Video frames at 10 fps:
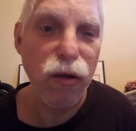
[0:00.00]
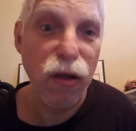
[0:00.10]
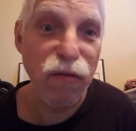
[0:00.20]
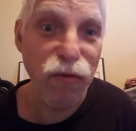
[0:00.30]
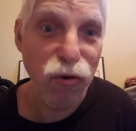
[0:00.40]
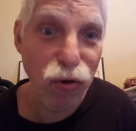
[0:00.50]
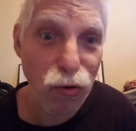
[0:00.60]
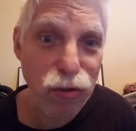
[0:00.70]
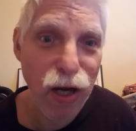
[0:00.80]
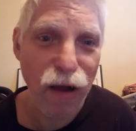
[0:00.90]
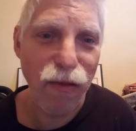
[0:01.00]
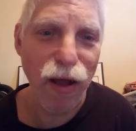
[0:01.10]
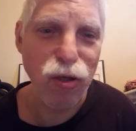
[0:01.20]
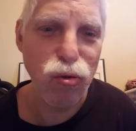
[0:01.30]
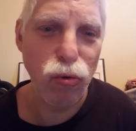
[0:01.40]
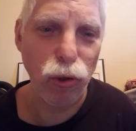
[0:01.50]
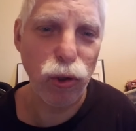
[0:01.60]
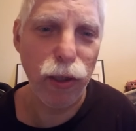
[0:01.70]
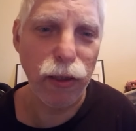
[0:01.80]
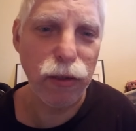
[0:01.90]
If you don't have that tool
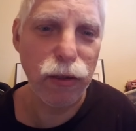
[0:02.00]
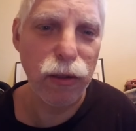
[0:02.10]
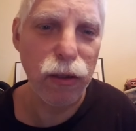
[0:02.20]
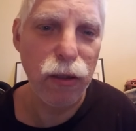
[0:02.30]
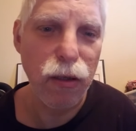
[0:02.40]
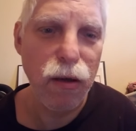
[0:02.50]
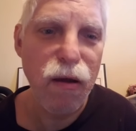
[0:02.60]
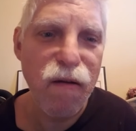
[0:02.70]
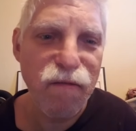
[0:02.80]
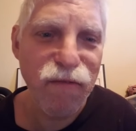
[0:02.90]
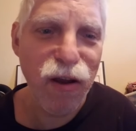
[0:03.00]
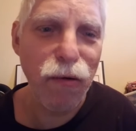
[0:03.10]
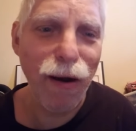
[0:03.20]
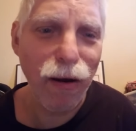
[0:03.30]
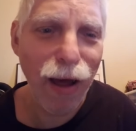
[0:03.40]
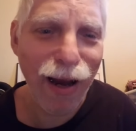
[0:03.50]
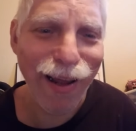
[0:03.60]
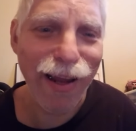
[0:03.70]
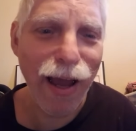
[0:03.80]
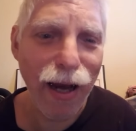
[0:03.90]
chest, figure out how to
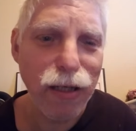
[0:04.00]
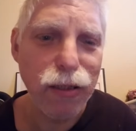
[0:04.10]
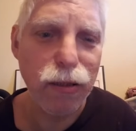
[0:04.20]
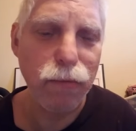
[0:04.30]
get it,